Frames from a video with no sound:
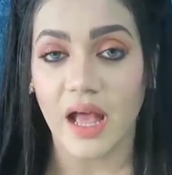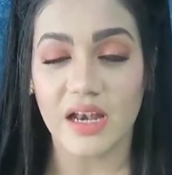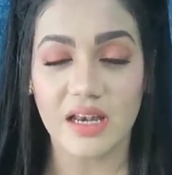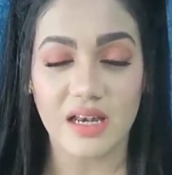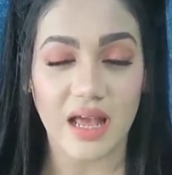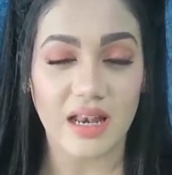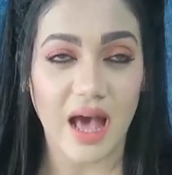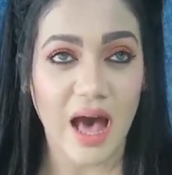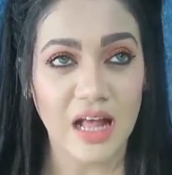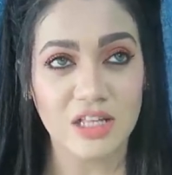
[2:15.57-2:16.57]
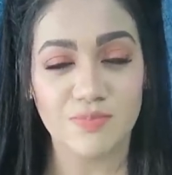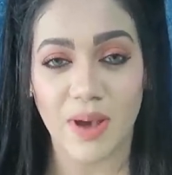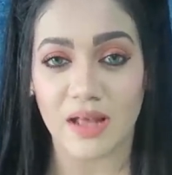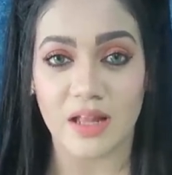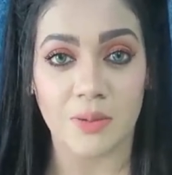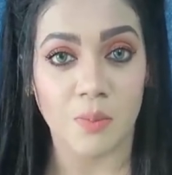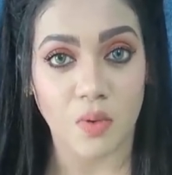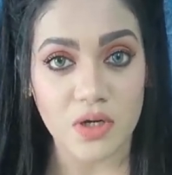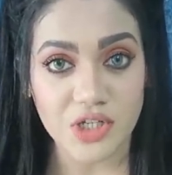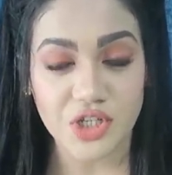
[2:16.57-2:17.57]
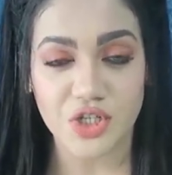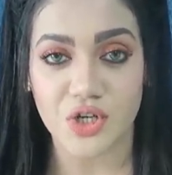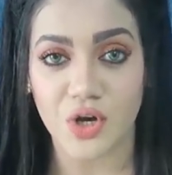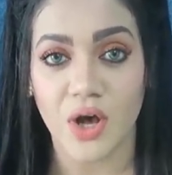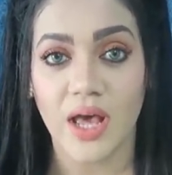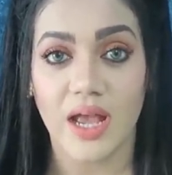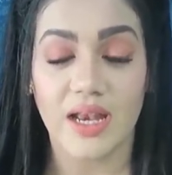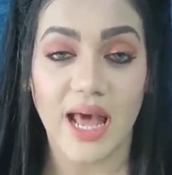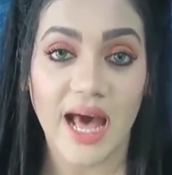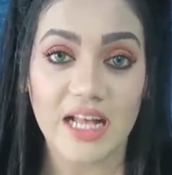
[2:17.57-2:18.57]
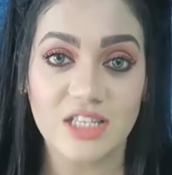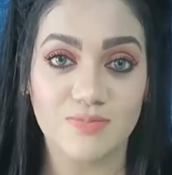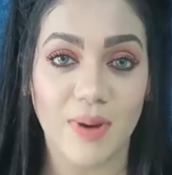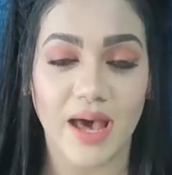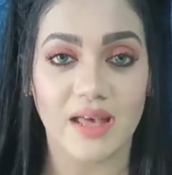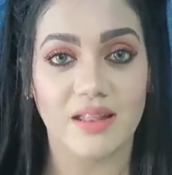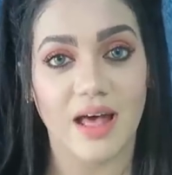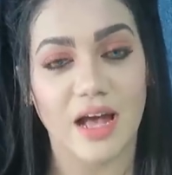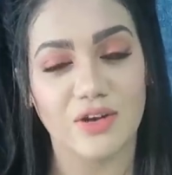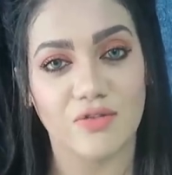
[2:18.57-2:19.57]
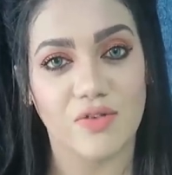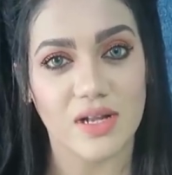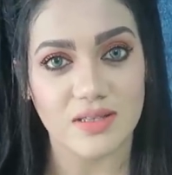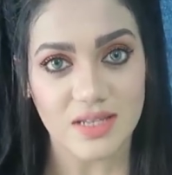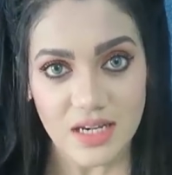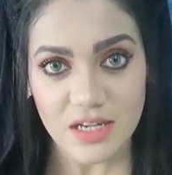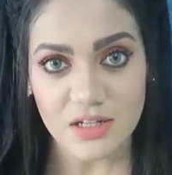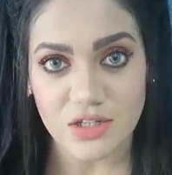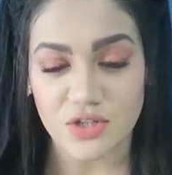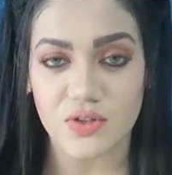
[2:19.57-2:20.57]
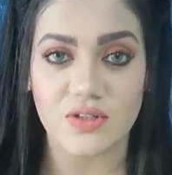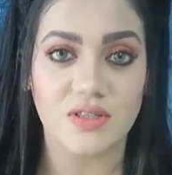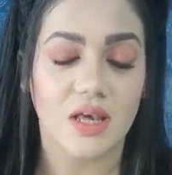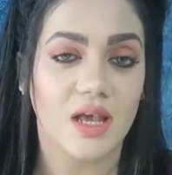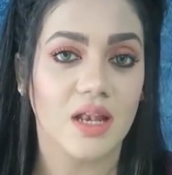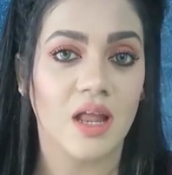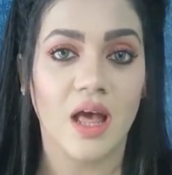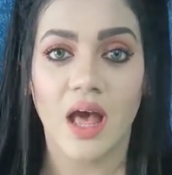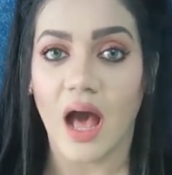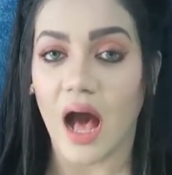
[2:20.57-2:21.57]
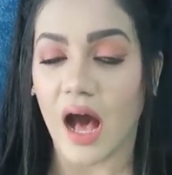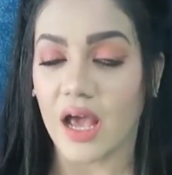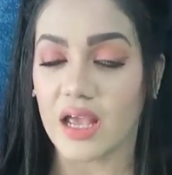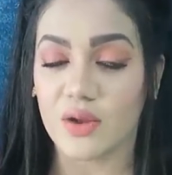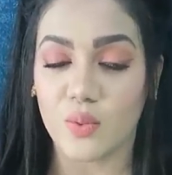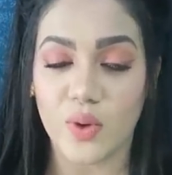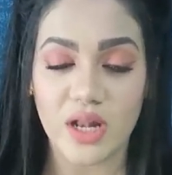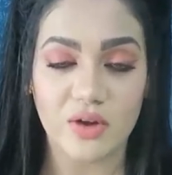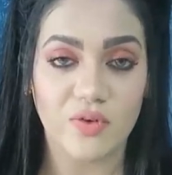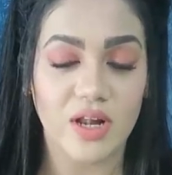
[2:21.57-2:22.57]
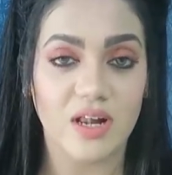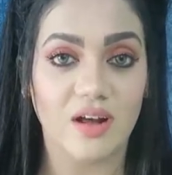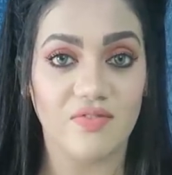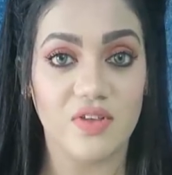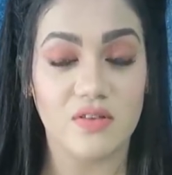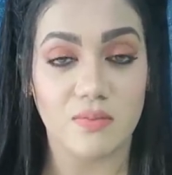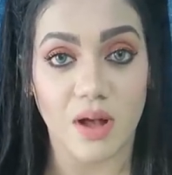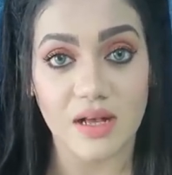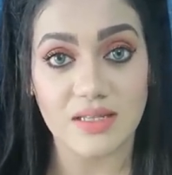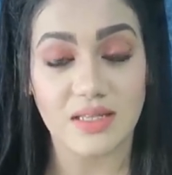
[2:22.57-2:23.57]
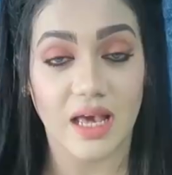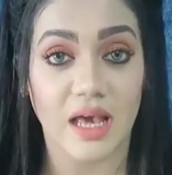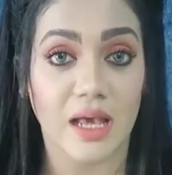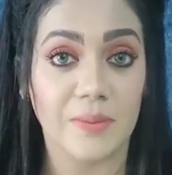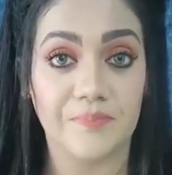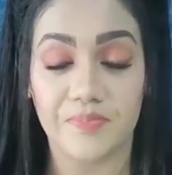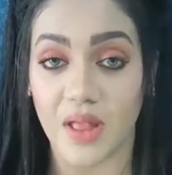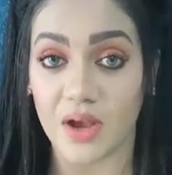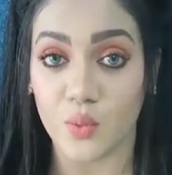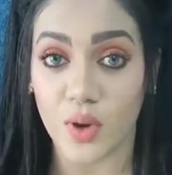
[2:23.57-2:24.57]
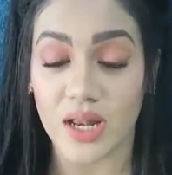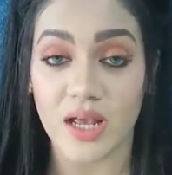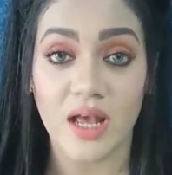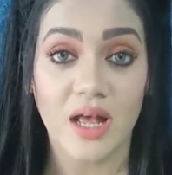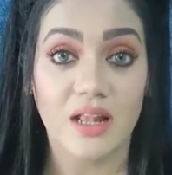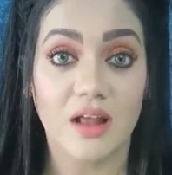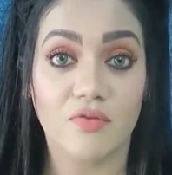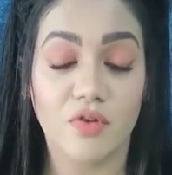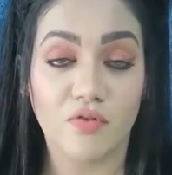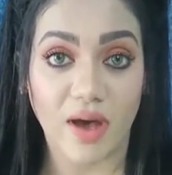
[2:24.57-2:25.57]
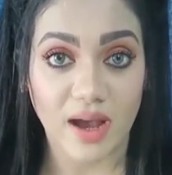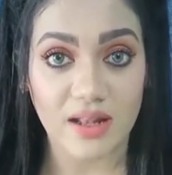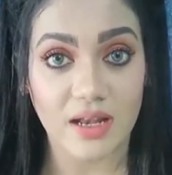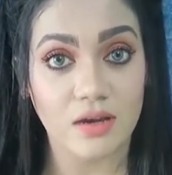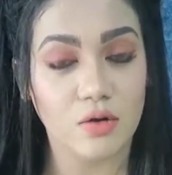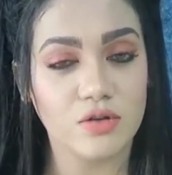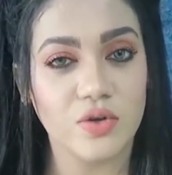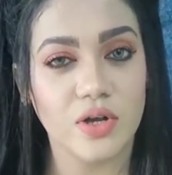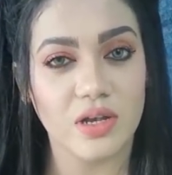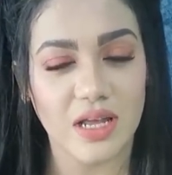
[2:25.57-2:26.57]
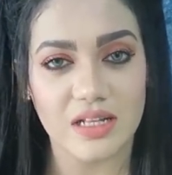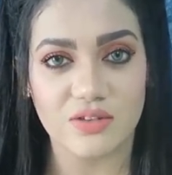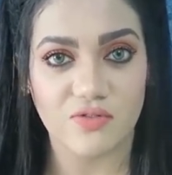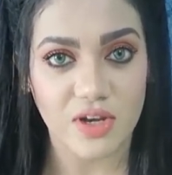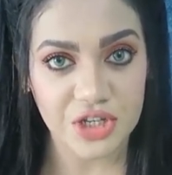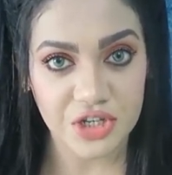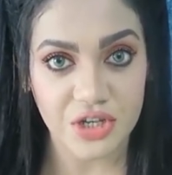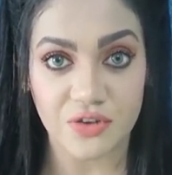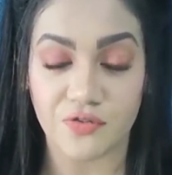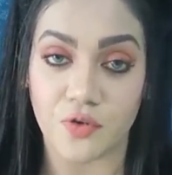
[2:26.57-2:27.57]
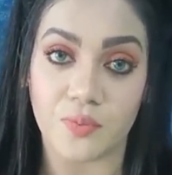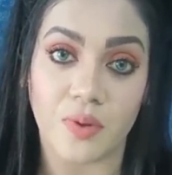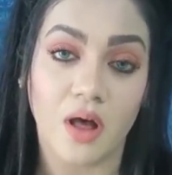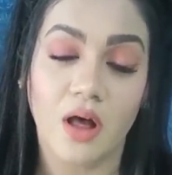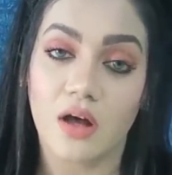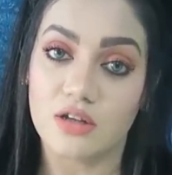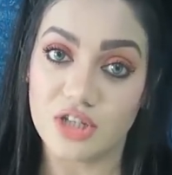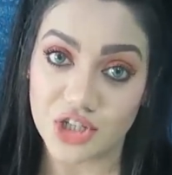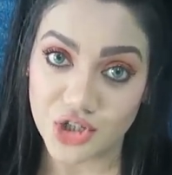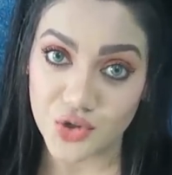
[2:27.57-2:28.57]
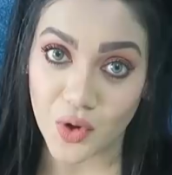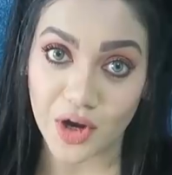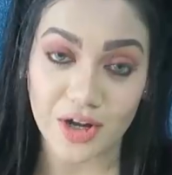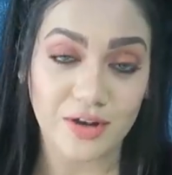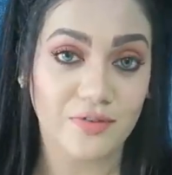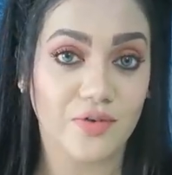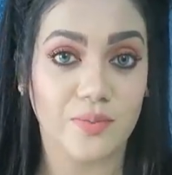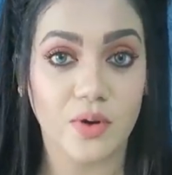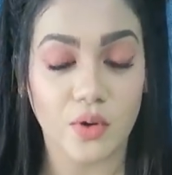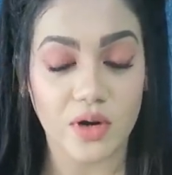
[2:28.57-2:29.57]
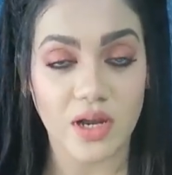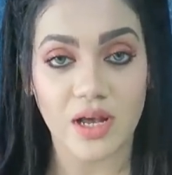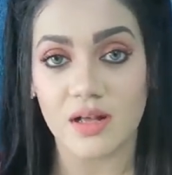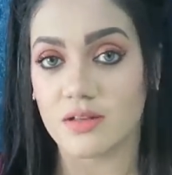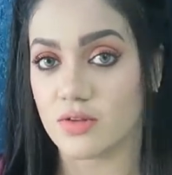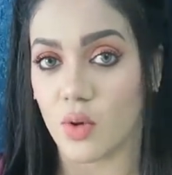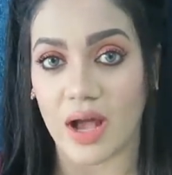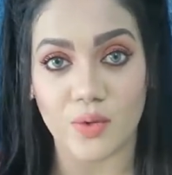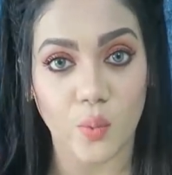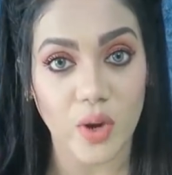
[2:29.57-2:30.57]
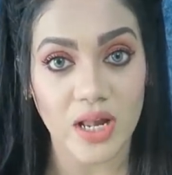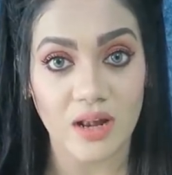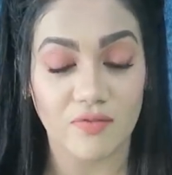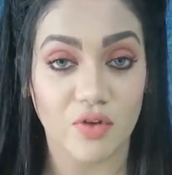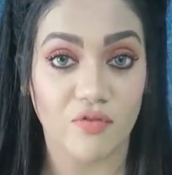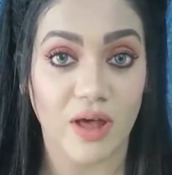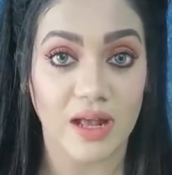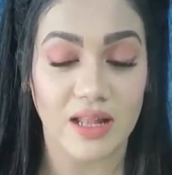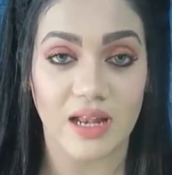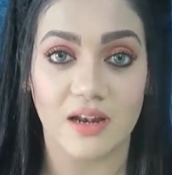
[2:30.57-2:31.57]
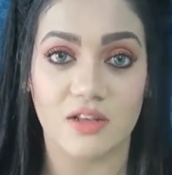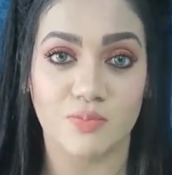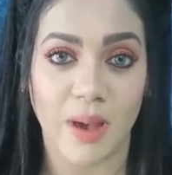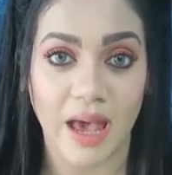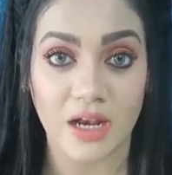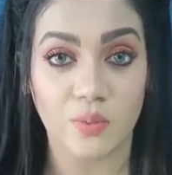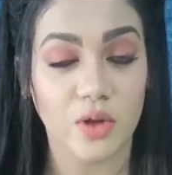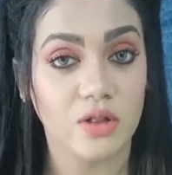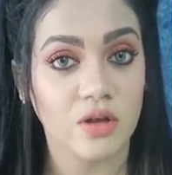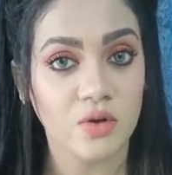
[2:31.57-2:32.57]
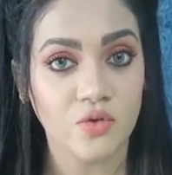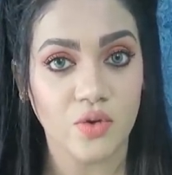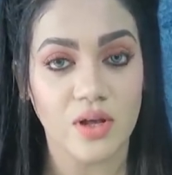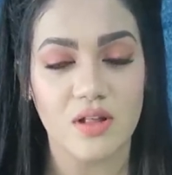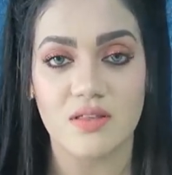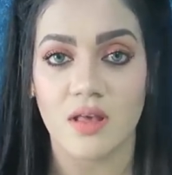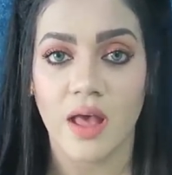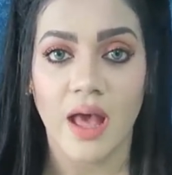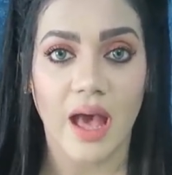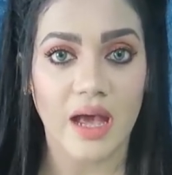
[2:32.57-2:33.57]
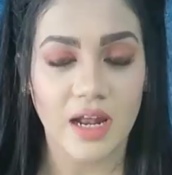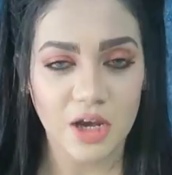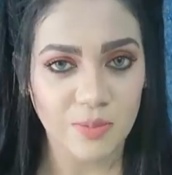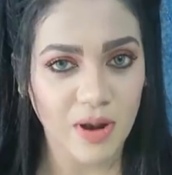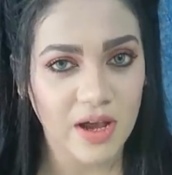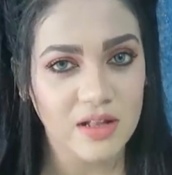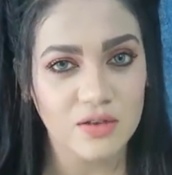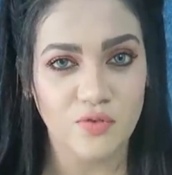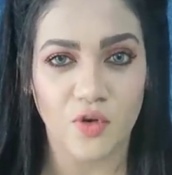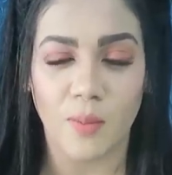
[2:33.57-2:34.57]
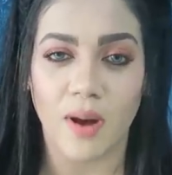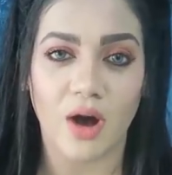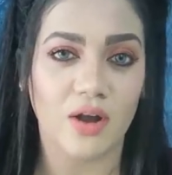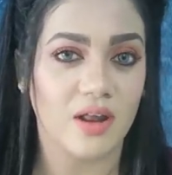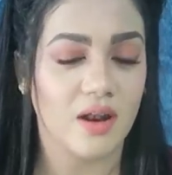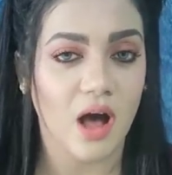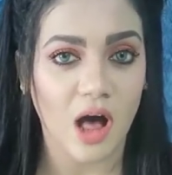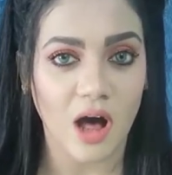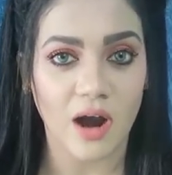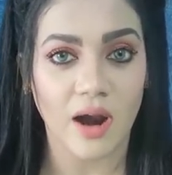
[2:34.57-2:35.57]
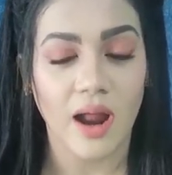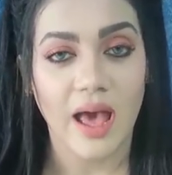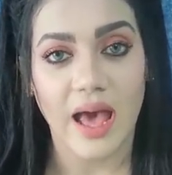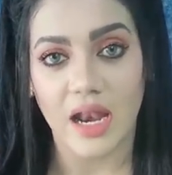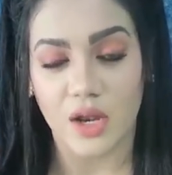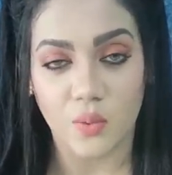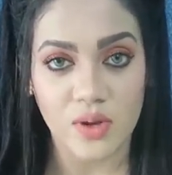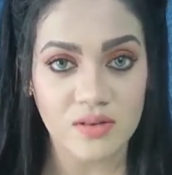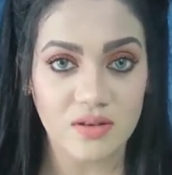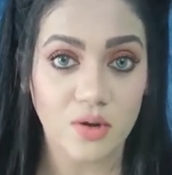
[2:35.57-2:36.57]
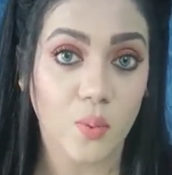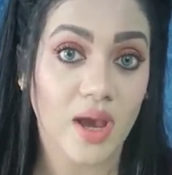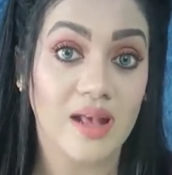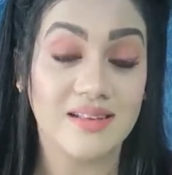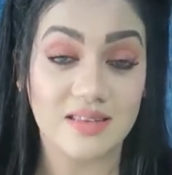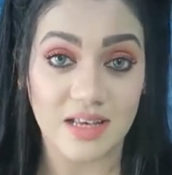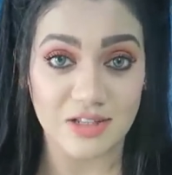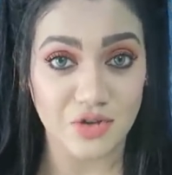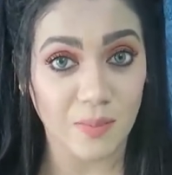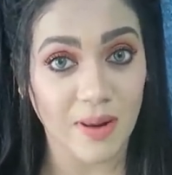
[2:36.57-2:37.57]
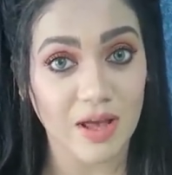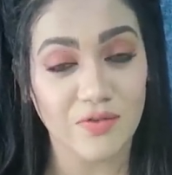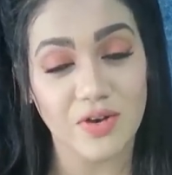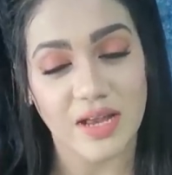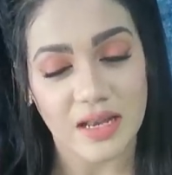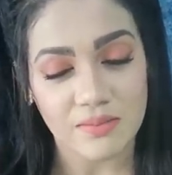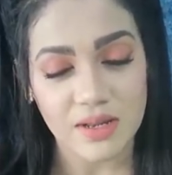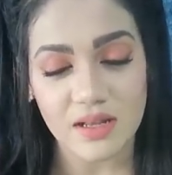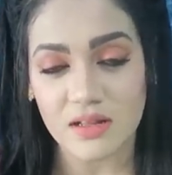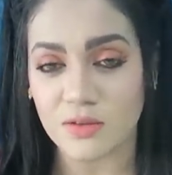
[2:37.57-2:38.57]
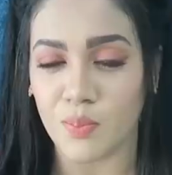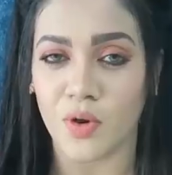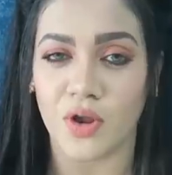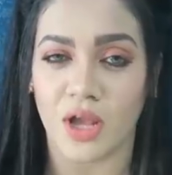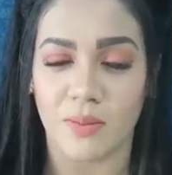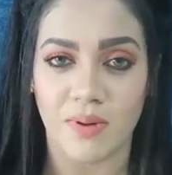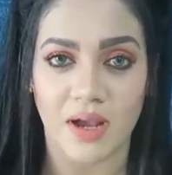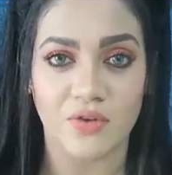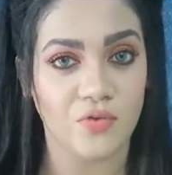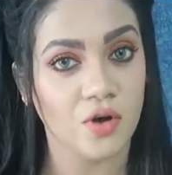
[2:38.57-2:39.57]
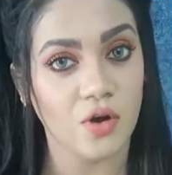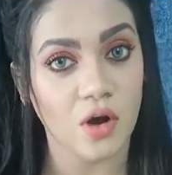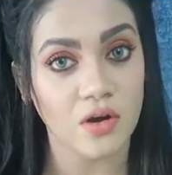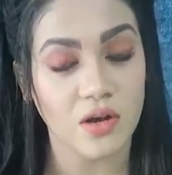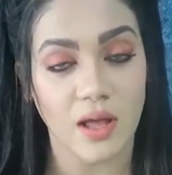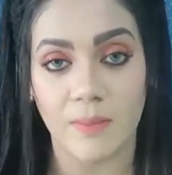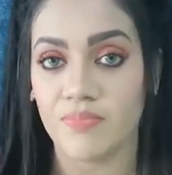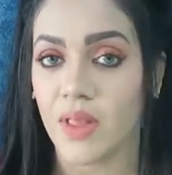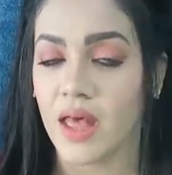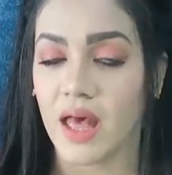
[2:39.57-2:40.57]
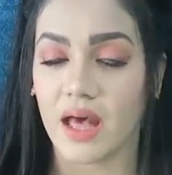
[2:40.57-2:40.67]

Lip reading: It adds back that moisture, it adds back that resilience to the skin. I really love this mask, and I really love the fact that it also contains rich tea from Jeju Island from Korea. So I really love the fact that it is packed with nutrients, and I apply this for about an hour and I rinse it away. It says to apply for 10 minutes, but I apply it for a longer time.